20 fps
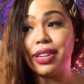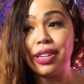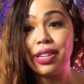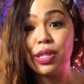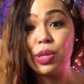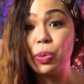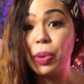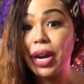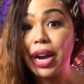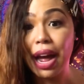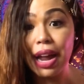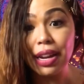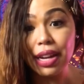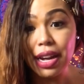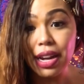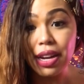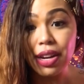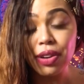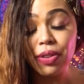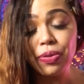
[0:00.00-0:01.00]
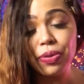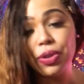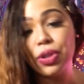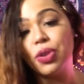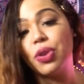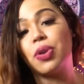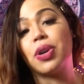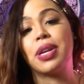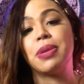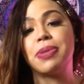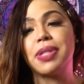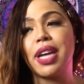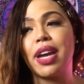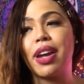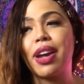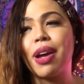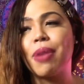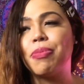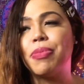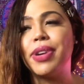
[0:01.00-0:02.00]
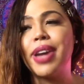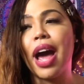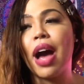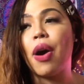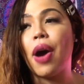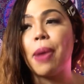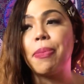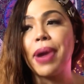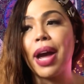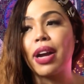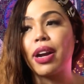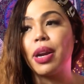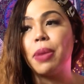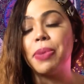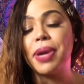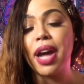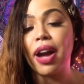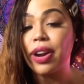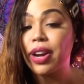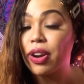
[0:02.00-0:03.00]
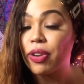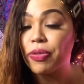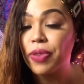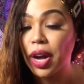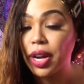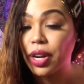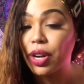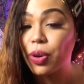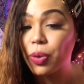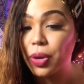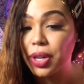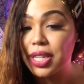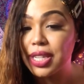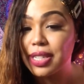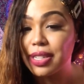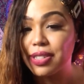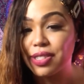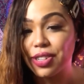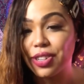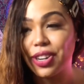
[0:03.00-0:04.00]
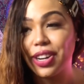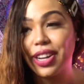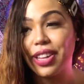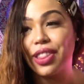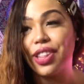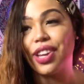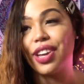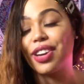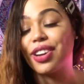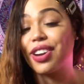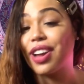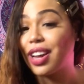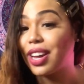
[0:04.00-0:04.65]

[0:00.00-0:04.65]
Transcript: is what I love. You know what I'm saying? I'm not gonna be out here fucking horses or anything.